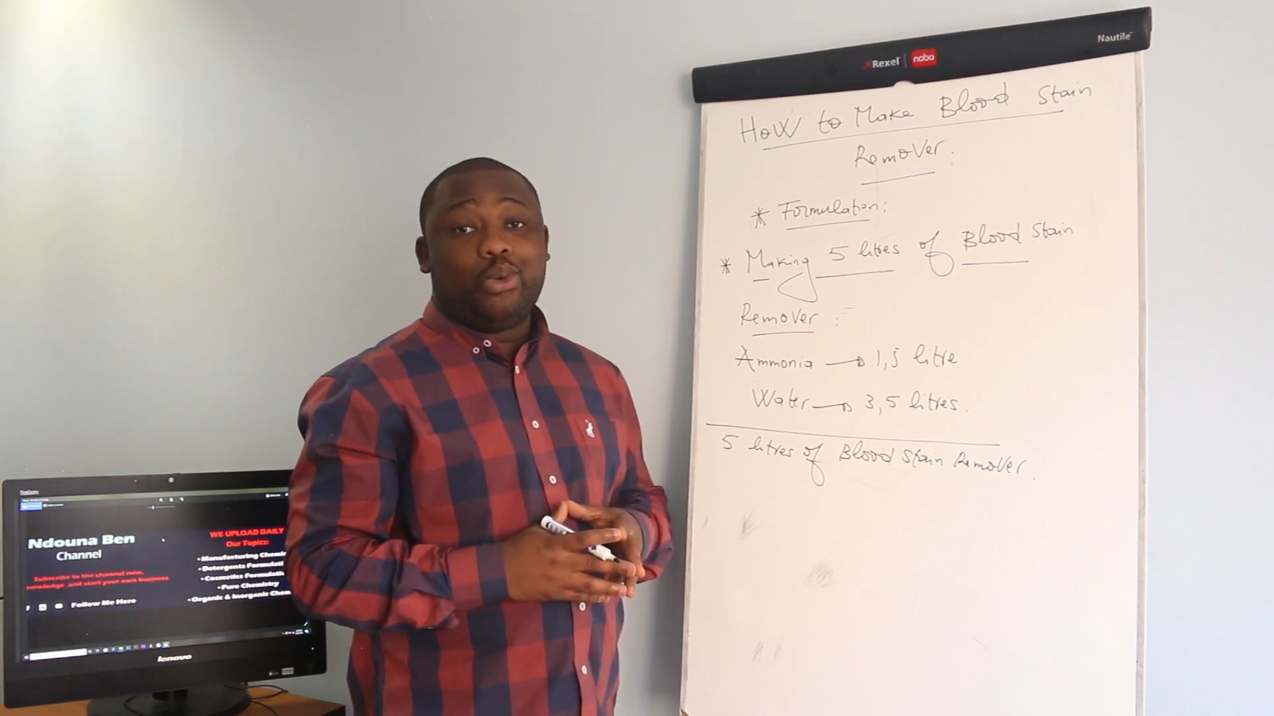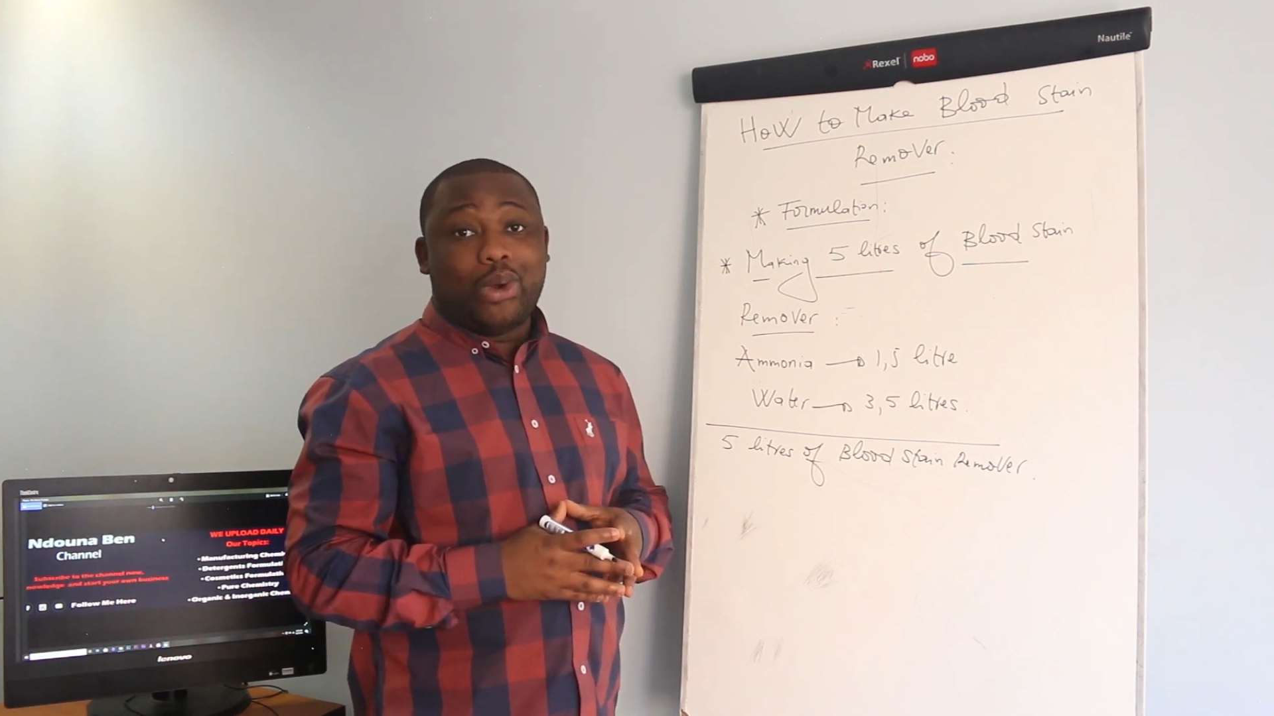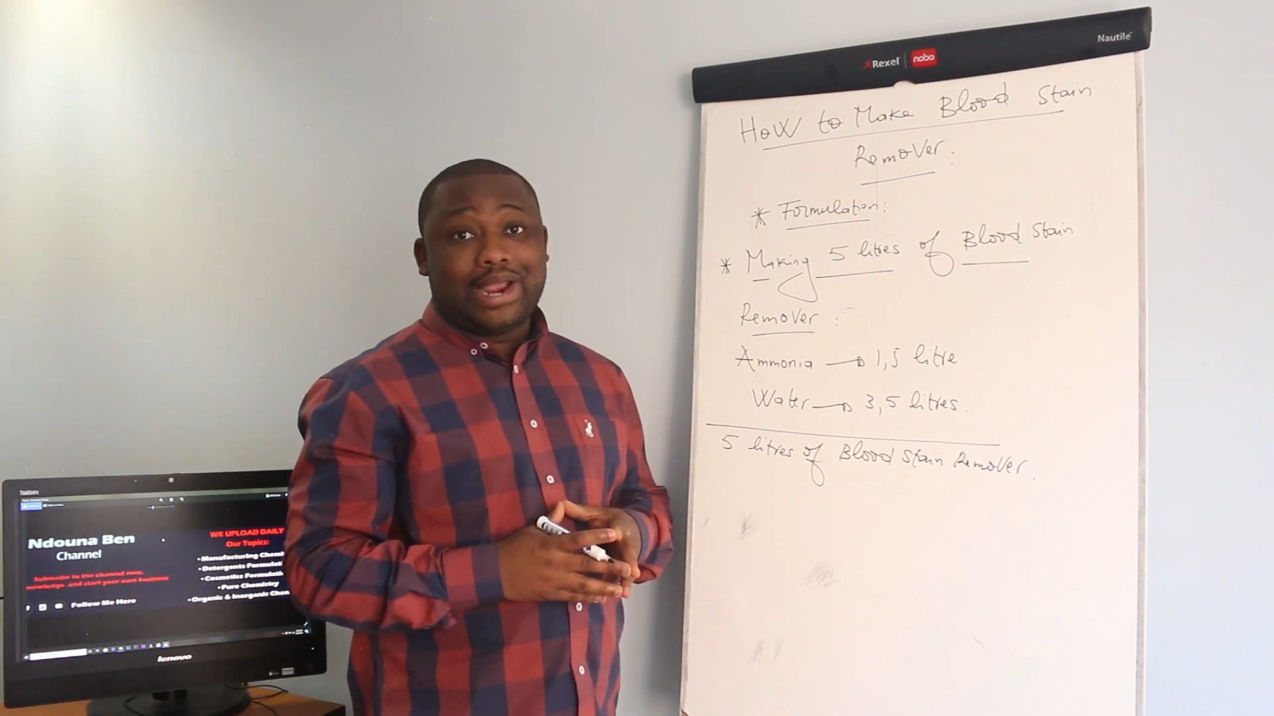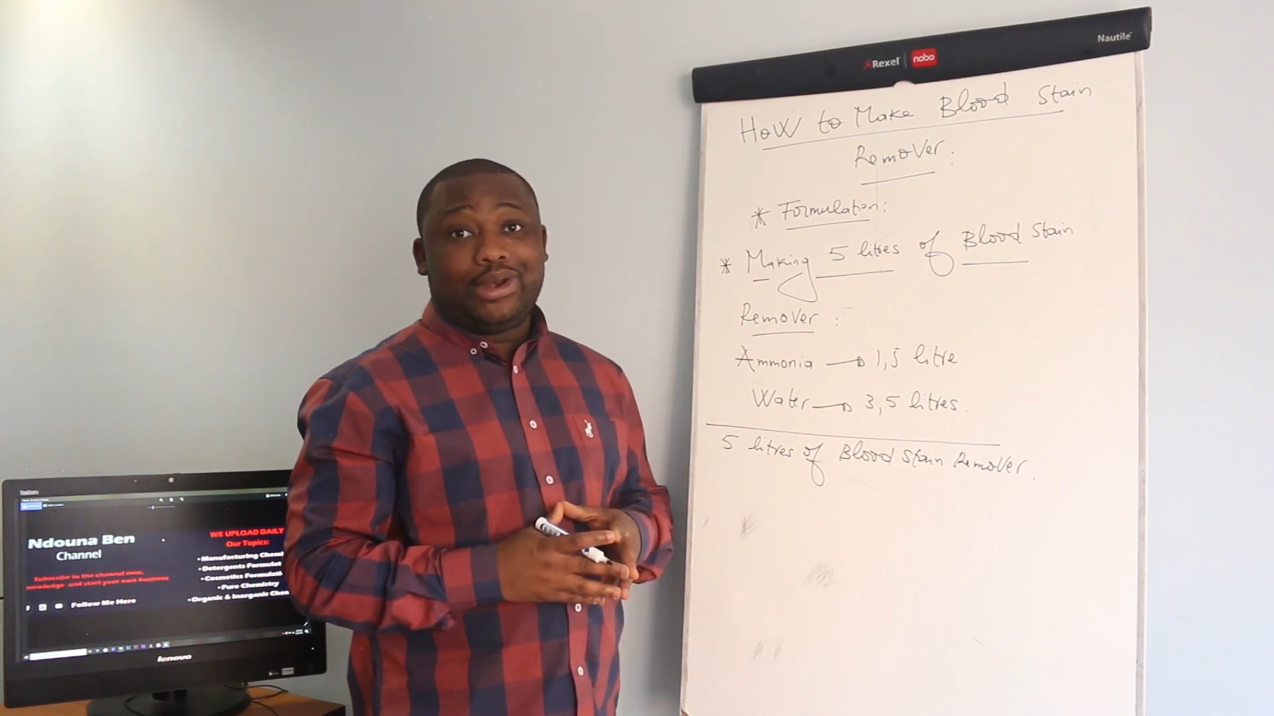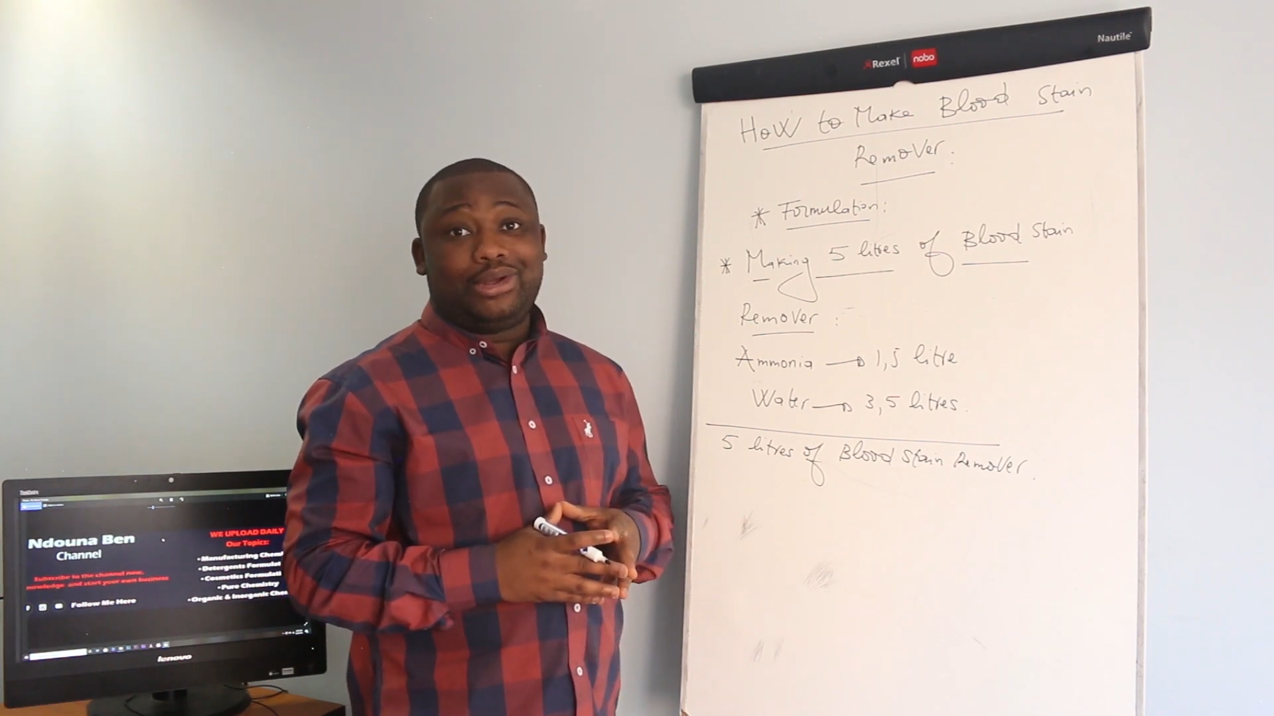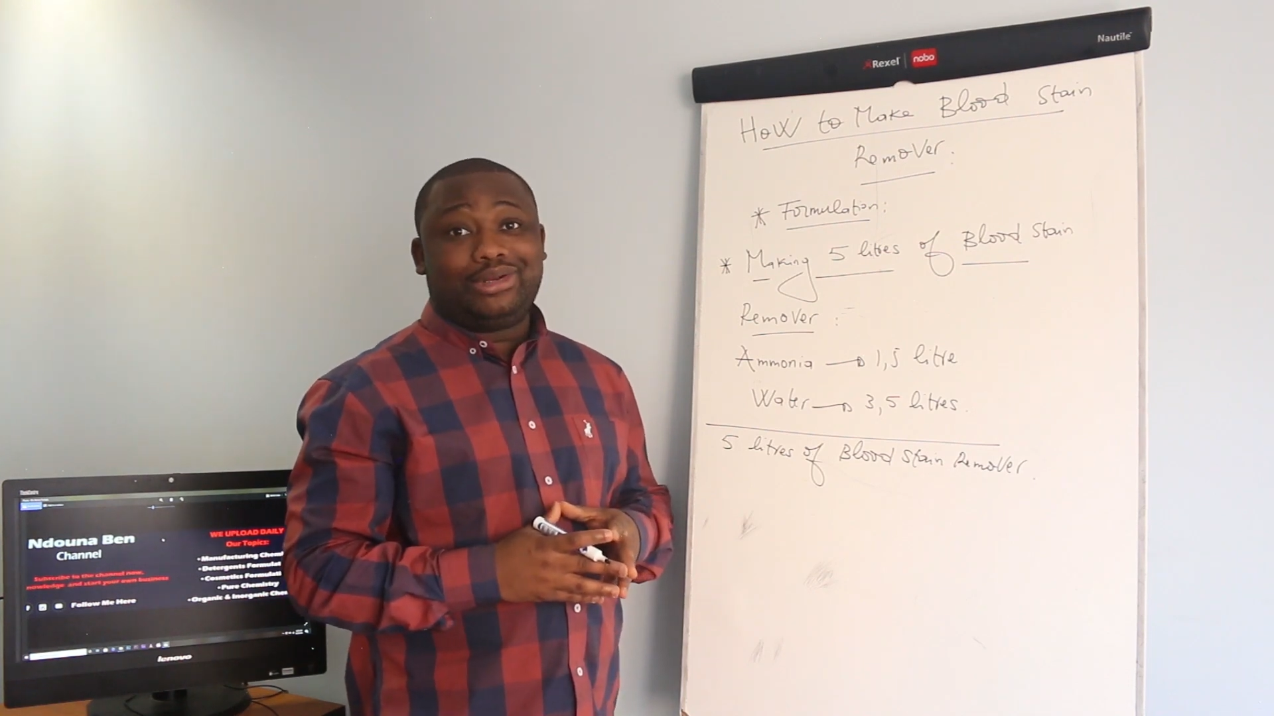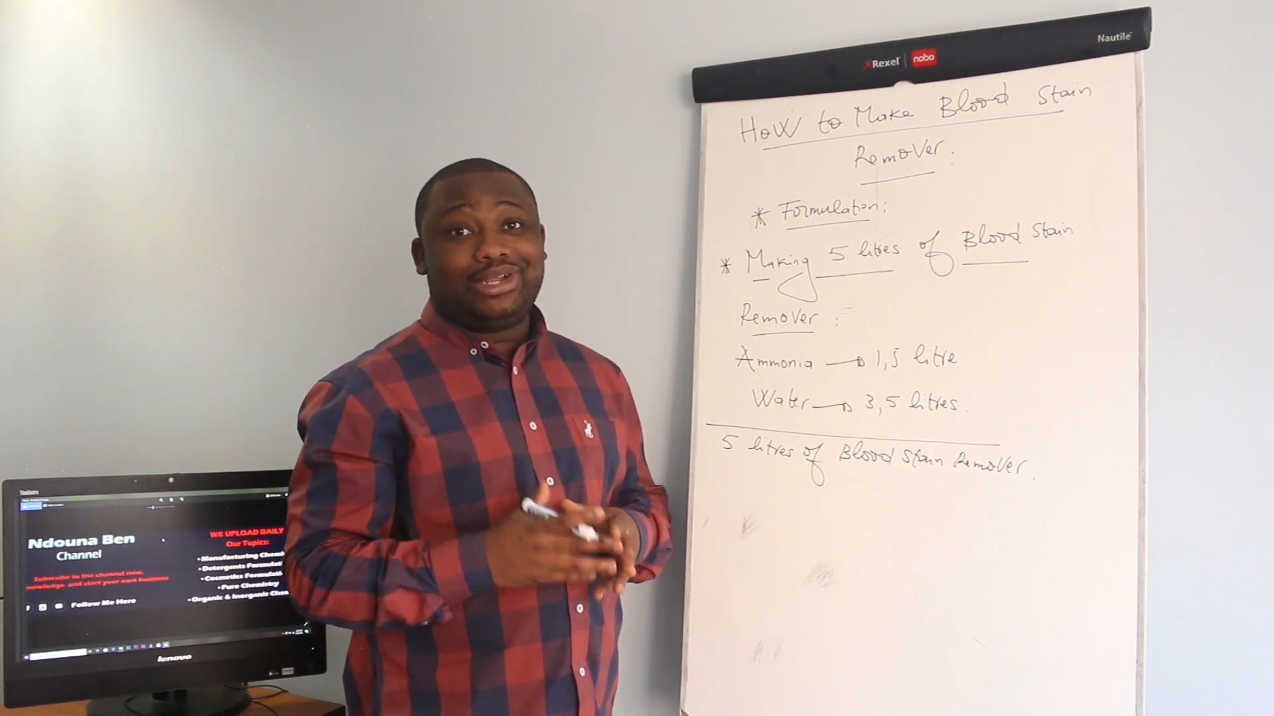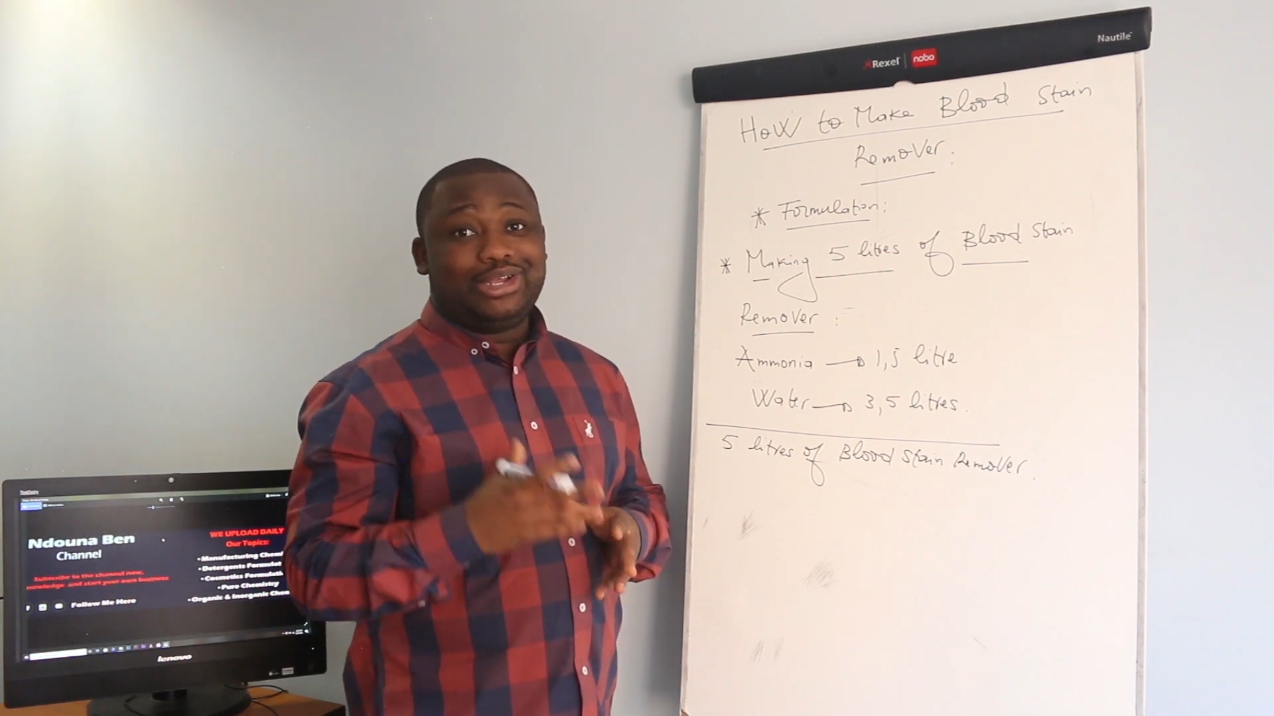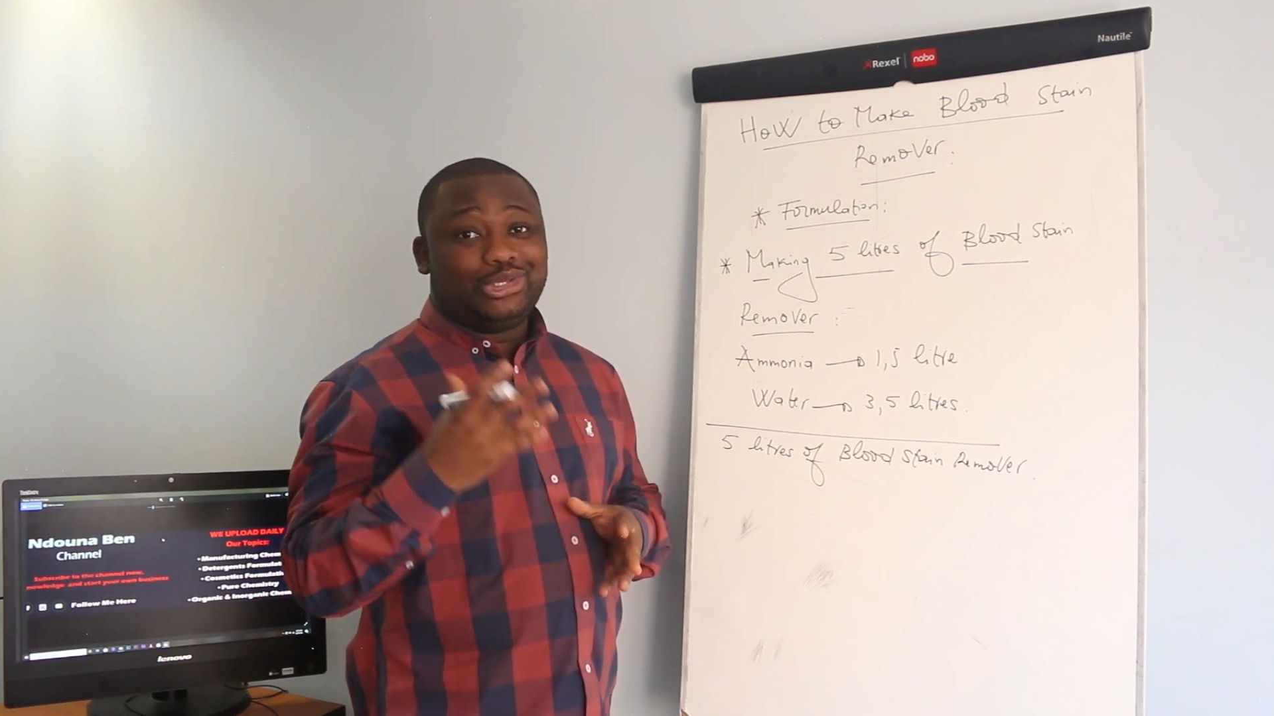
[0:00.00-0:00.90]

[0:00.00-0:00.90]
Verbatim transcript: Why not?